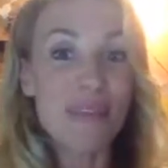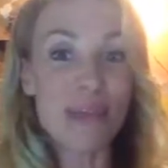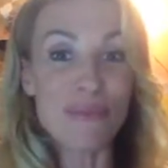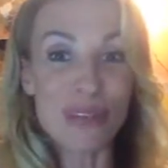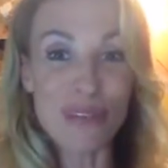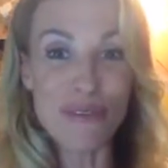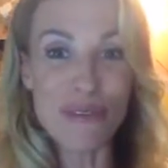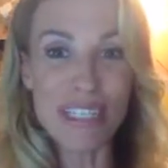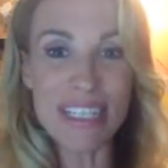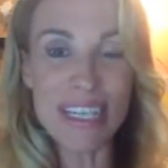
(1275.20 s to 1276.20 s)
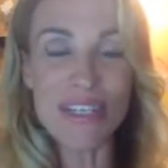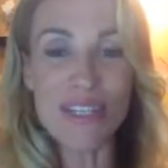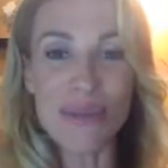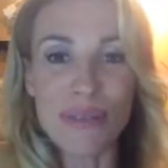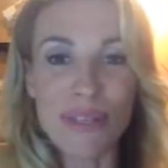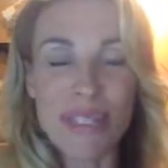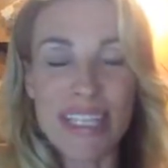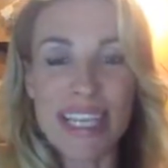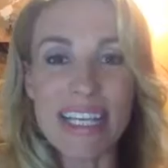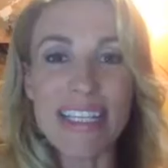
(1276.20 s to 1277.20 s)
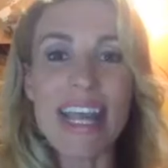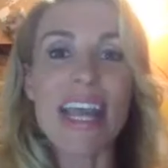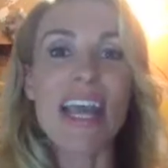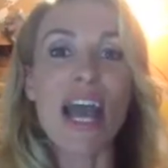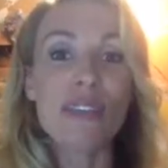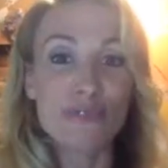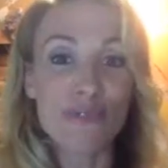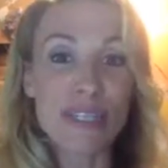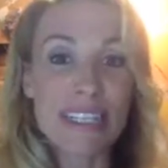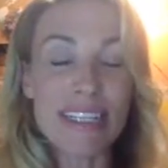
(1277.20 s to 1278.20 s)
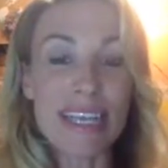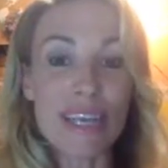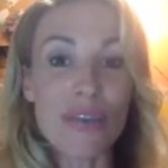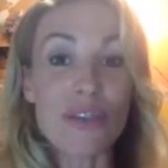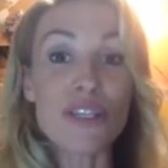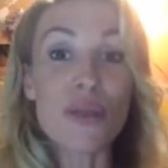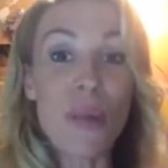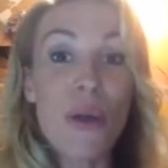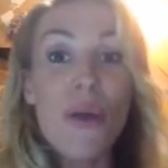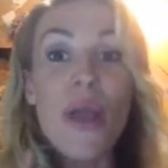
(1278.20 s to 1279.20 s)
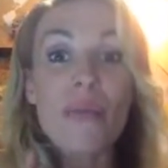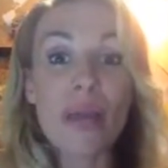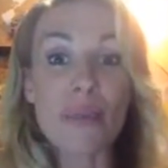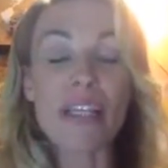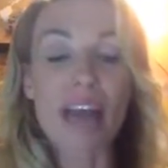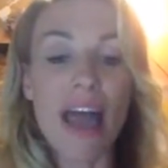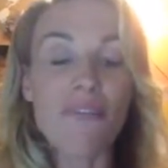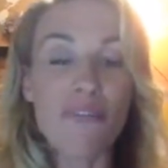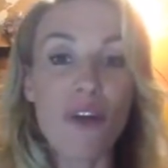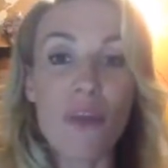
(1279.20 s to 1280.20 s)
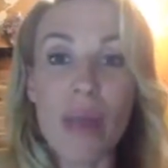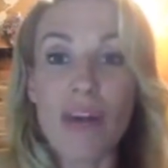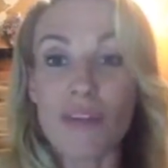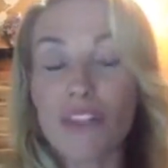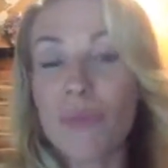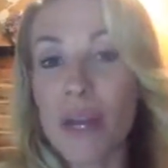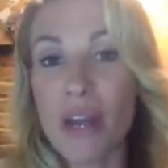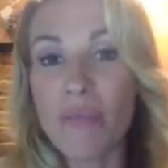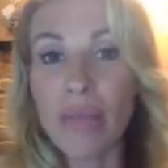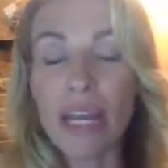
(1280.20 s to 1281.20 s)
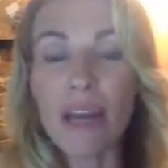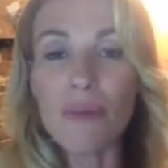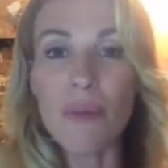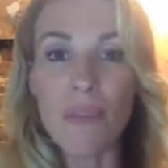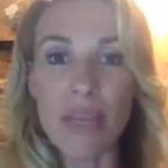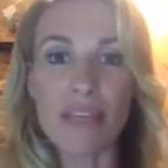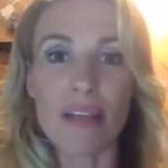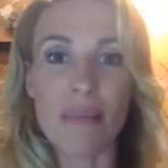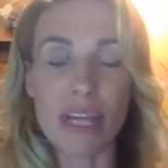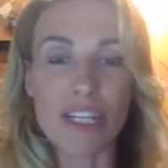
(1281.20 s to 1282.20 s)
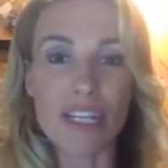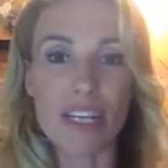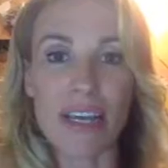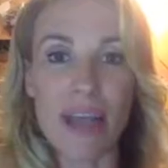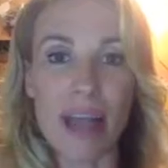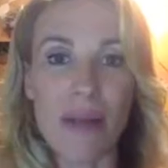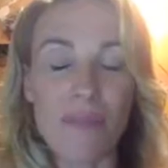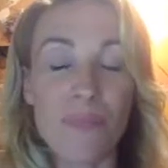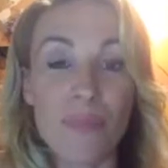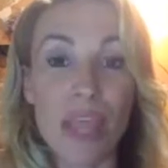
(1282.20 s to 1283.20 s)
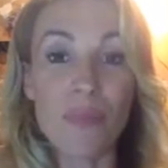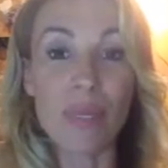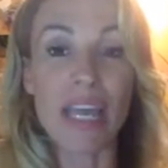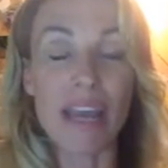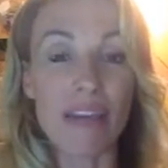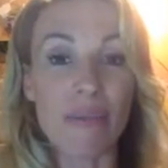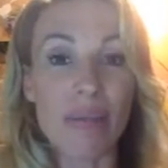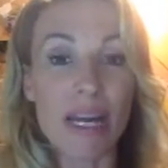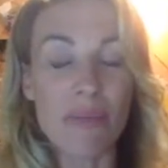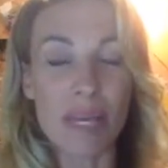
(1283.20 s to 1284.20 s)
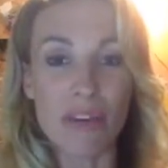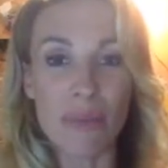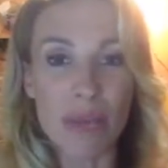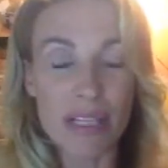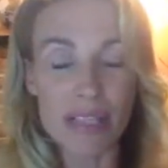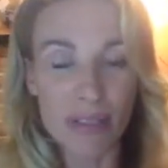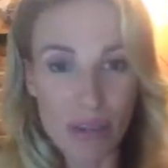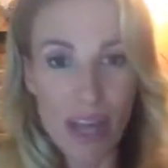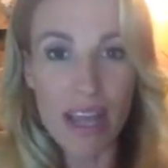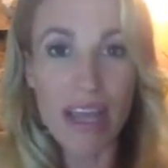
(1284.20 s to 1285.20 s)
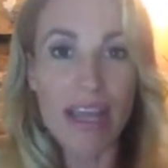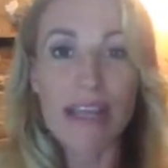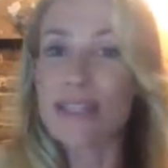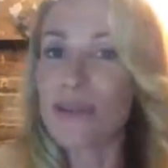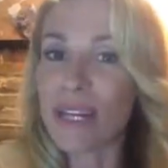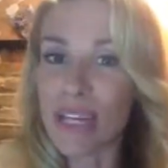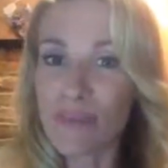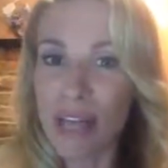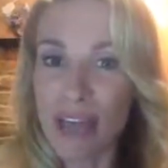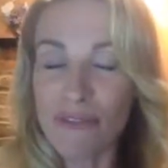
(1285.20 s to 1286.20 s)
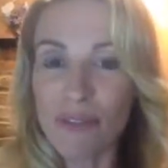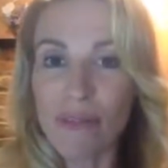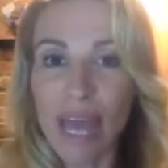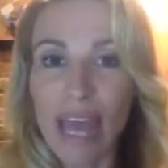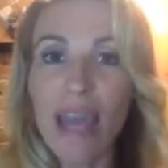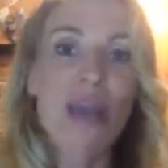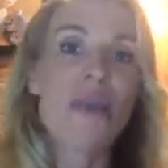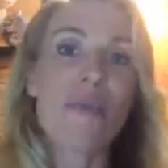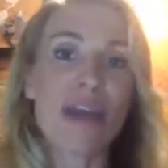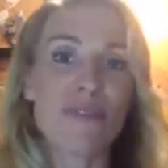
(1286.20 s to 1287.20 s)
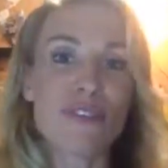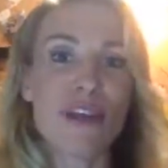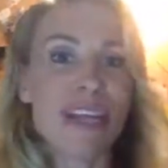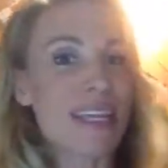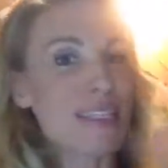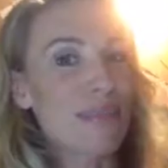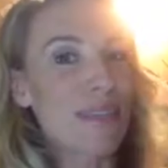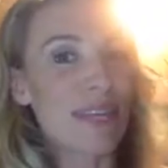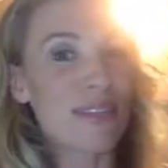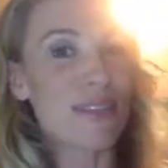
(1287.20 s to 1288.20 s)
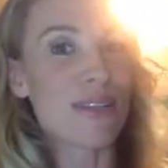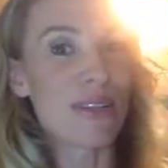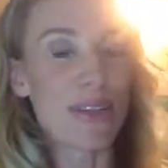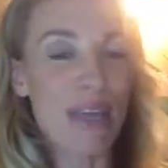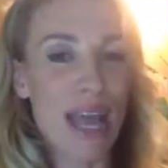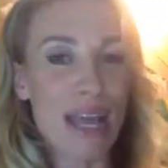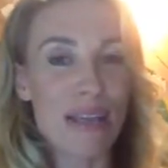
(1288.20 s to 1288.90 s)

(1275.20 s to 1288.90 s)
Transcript: looking forward to teaching you all those things. I look forward to seeing you tomorrow. I'm coming live from an entrepreneur meetup because I'm actually helping out at a meetup here in Barcelona. So I'm going to come live from there. Might even try to get someone else on the